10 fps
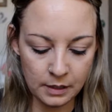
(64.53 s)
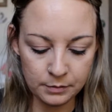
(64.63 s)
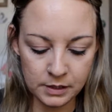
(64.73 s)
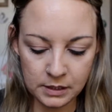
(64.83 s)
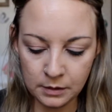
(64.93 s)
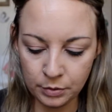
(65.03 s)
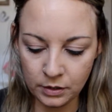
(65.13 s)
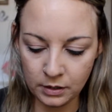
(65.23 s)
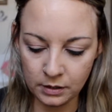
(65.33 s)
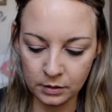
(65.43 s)
I'm just going to put
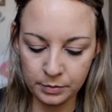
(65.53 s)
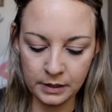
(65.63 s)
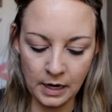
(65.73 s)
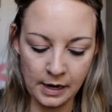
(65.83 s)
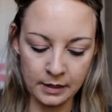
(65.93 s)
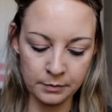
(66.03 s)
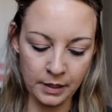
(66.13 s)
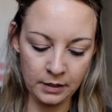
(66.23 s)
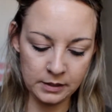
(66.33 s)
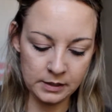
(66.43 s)
a little bit on
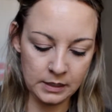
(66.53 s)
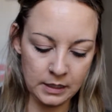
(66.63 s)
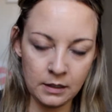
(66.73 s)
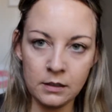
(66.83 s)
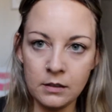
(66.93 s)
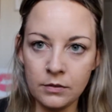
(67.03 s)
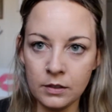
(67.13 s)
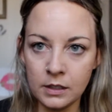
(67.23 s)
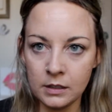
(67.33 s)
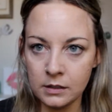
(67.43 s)
my skin for
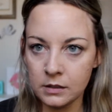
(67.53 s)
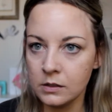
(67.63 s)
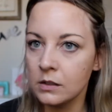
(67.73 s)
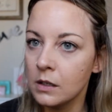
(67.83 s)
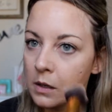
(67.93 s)
this.